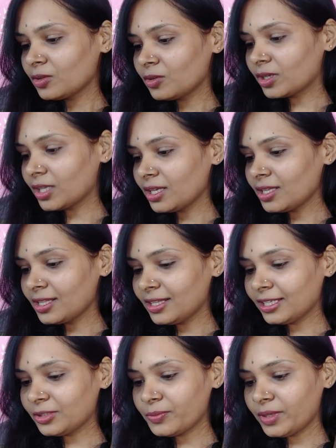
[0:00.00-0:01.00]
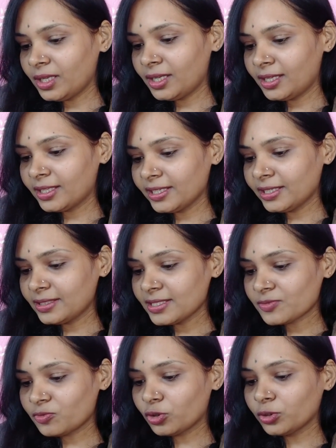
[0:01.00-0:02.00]
Okay, let me read
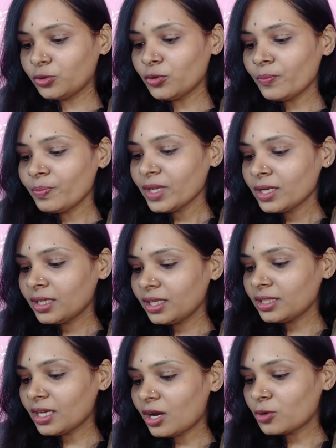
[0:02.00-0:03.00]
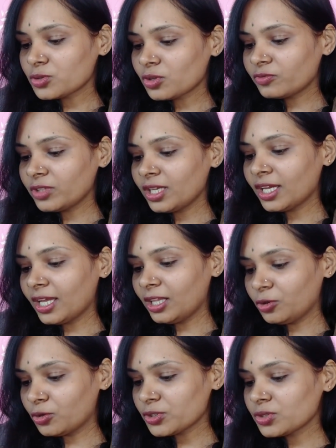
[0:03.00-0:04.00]
this for you. In the house of the
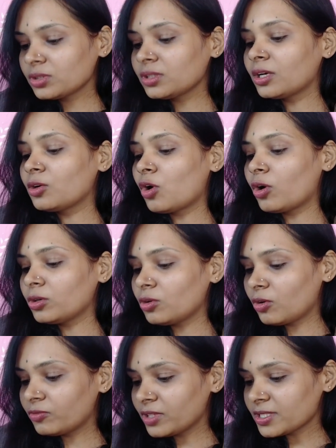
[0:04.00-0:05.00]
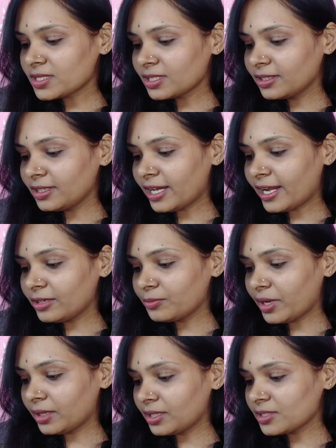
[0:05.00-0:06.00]
Helios, the god of the sun and
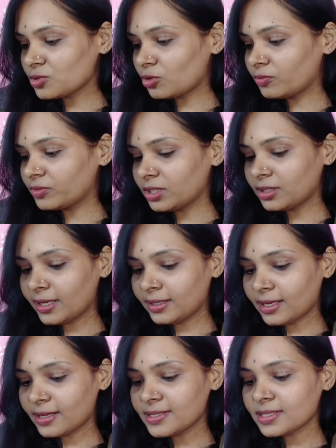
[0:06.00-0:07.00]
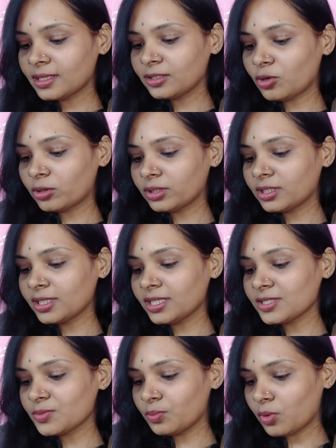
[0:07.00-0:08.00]
mightiest of the Titans, a daughter
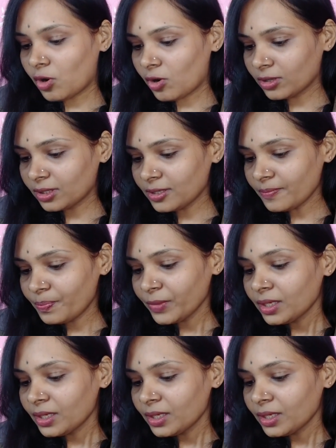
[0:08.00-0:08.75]
is born.